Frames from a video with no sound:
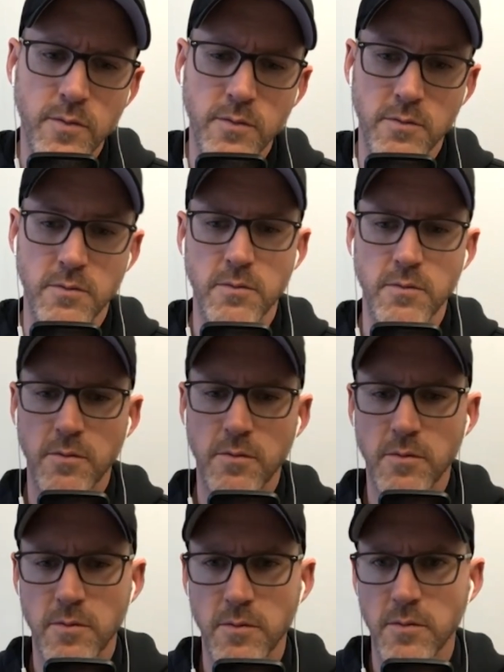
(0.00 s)

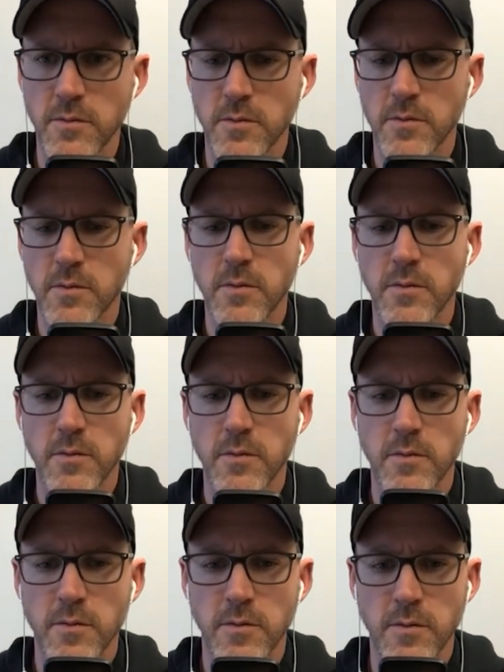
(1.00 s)

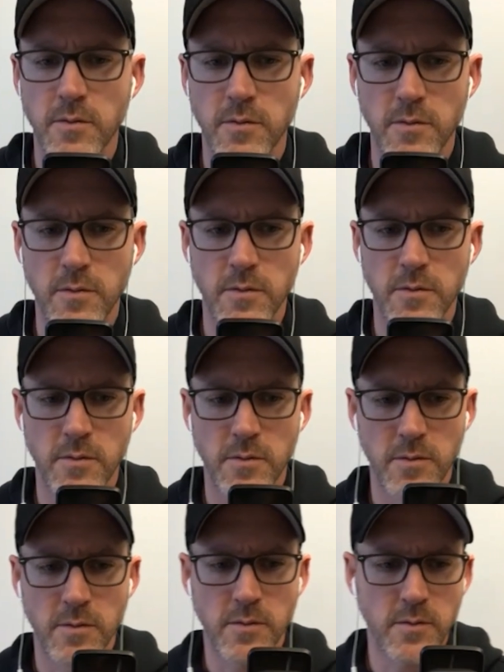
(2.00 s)

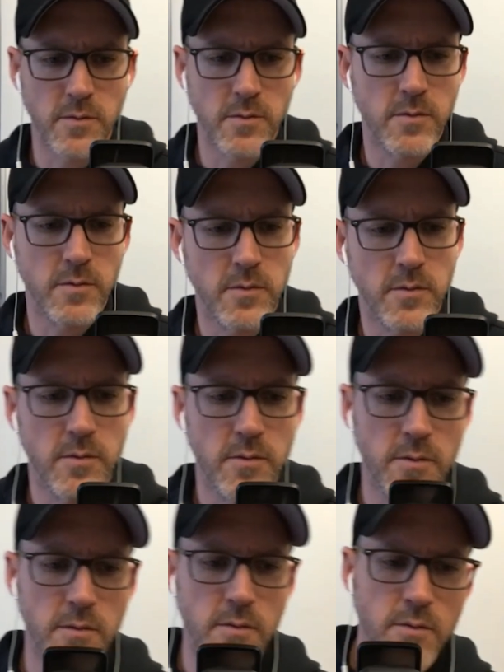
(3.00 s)

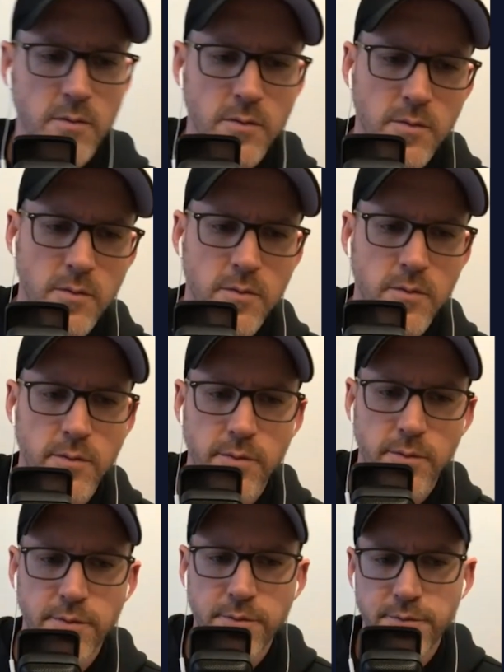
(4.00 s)
(silent)